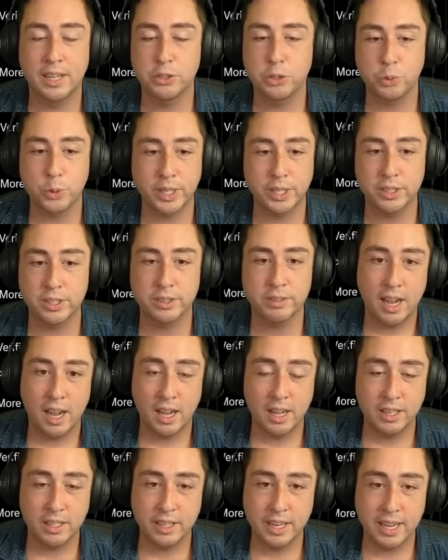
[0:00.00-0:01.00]
Twitter,
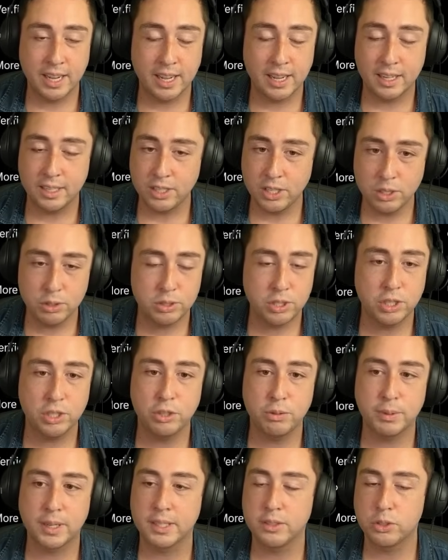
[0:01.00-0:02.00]
on
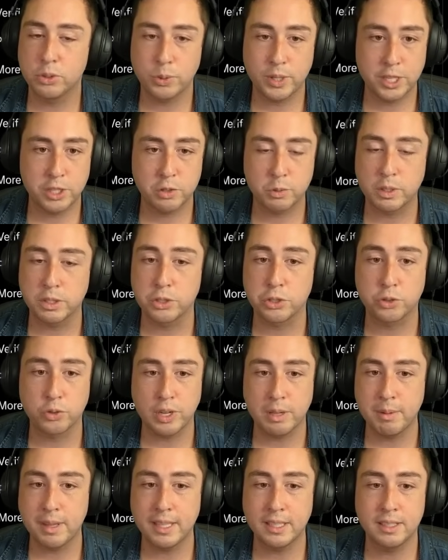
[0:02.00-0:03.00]
YouTube, on Twitch while
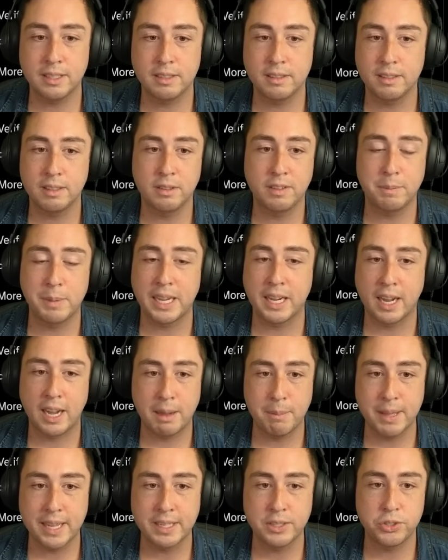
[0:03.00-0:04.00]
streaming, you leave me
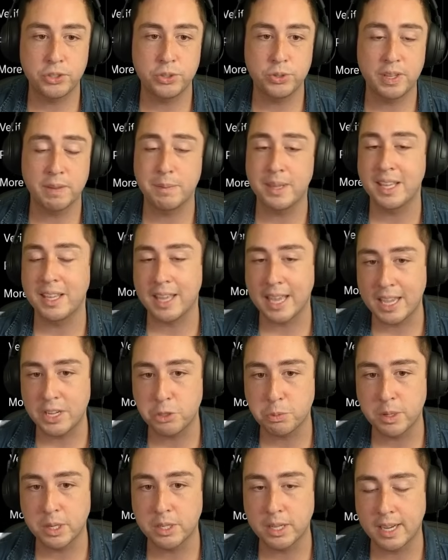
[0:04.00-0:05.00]
comments, you give me
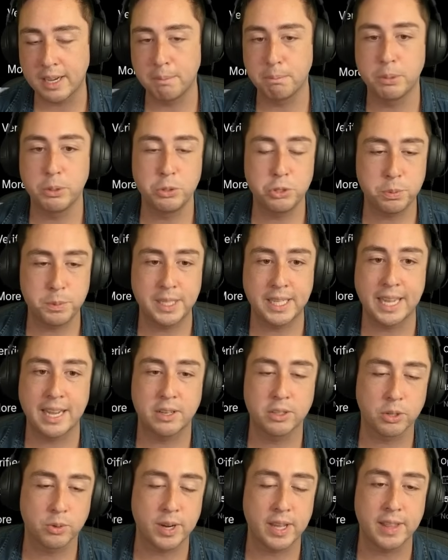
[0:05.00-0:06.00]
engagement, you help boost me in the
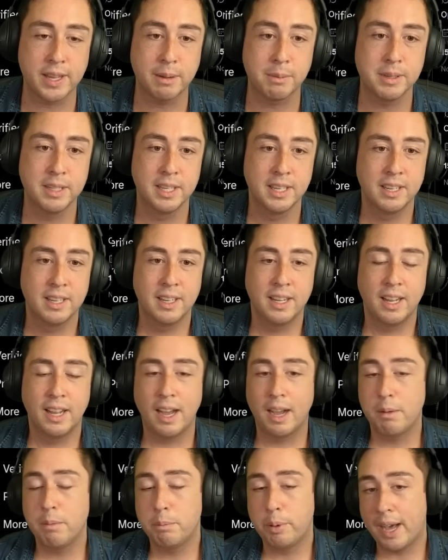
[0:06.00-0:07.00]
algorithm.
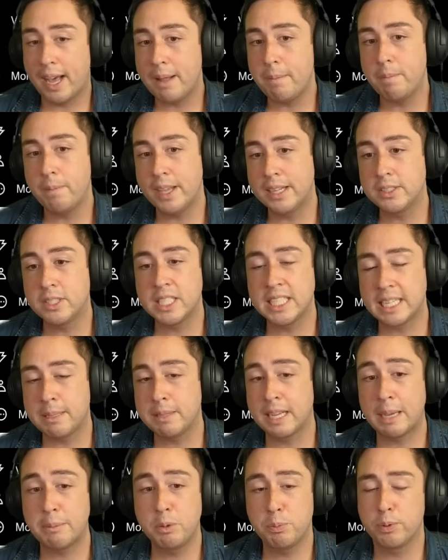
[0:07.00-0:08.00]
But at the same
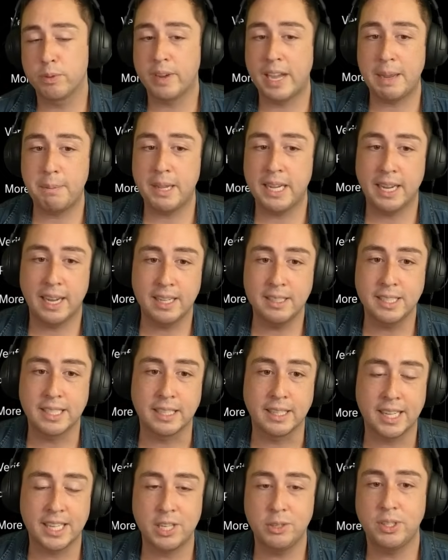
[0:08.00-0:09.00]
time, you provide me
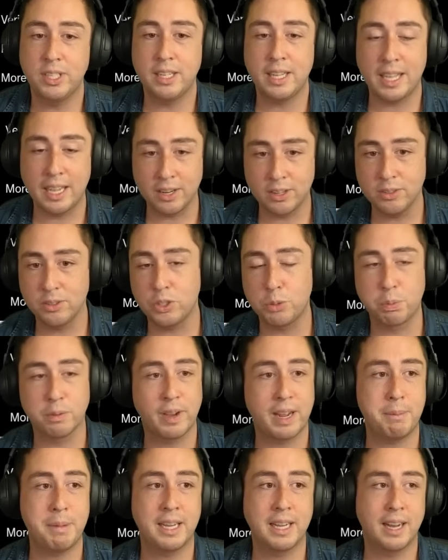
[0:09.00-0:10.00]
content like you did here. You
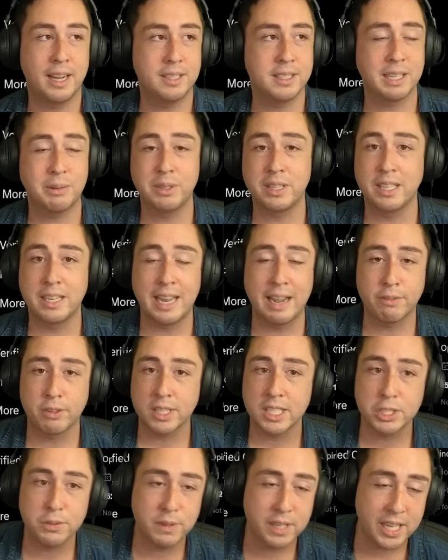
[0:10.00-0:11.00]
provided me content with the
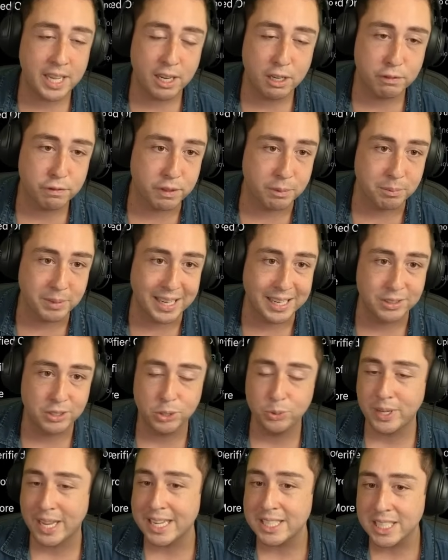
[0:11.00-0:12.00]
Neverness video from like
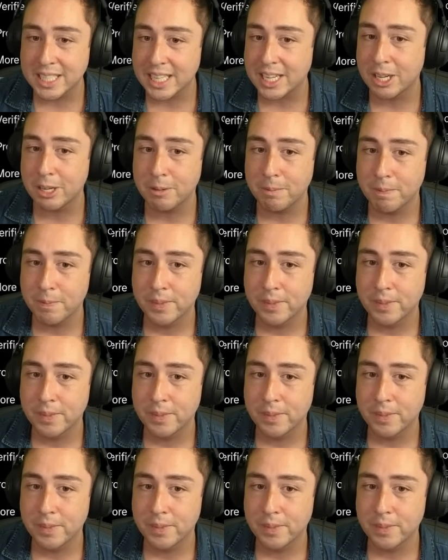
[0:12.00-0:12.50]
2 days ago.